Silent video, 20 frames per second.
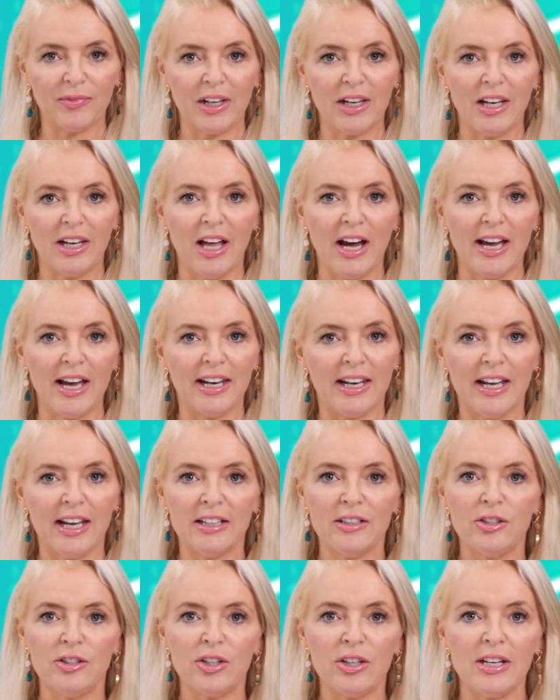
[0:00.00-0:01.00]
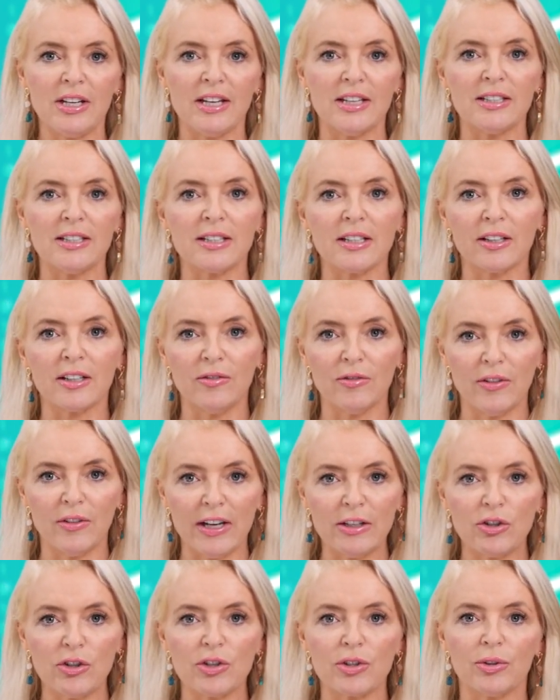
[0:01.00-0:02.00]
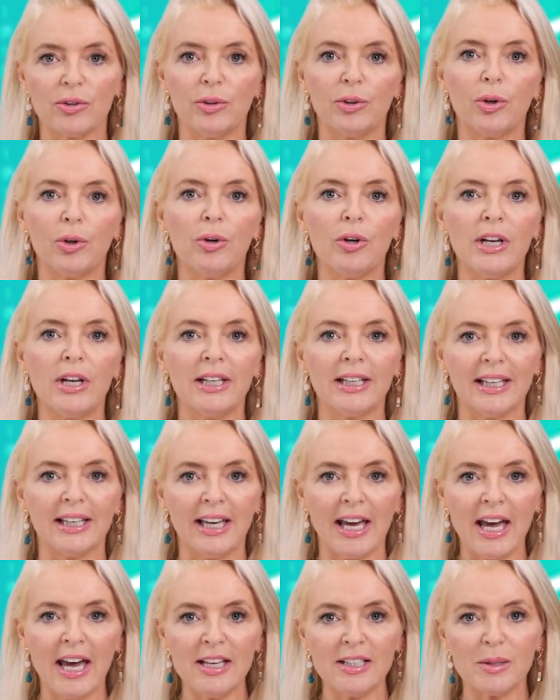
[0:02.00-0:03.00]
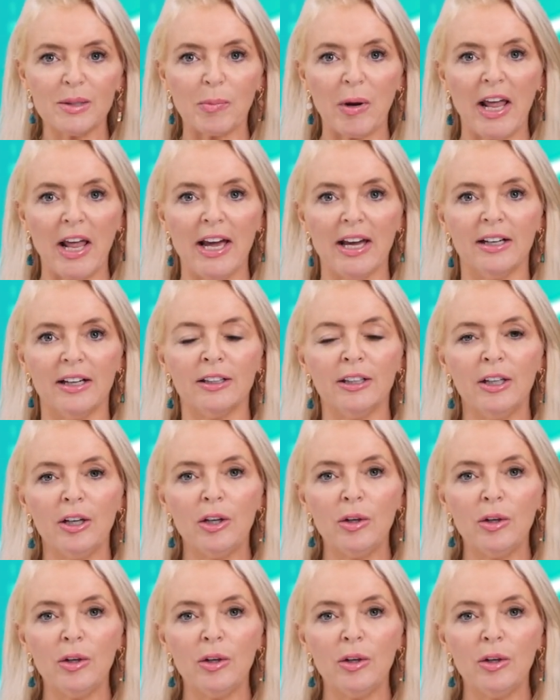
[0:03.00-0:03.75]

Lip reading: Lion Energy is a conventional oil and gas player